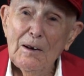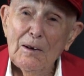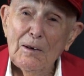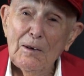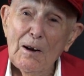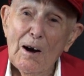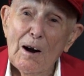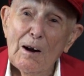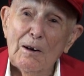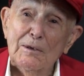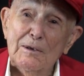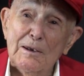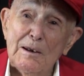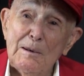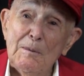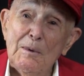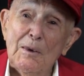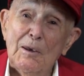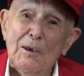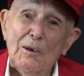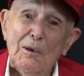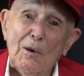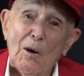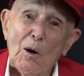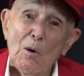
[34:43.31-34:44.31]
knock some
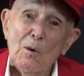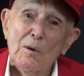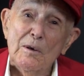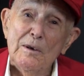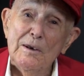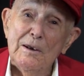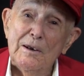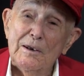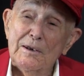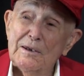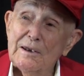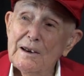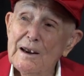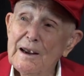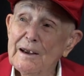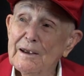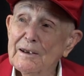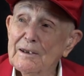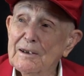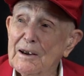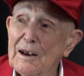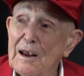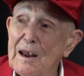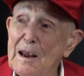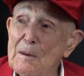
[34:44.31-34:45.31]
of the coconuts
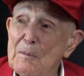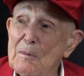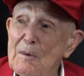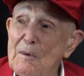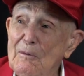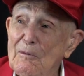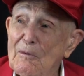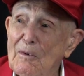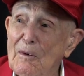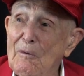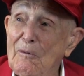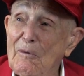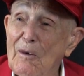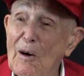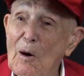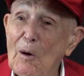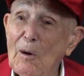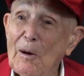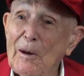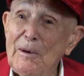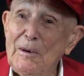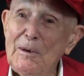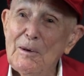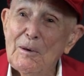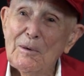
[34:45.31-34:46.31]
out to keep them from
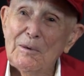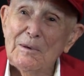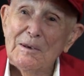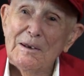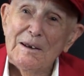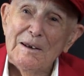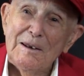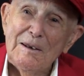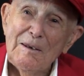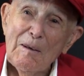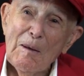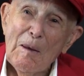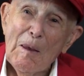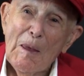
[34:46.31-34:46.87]
falling on you.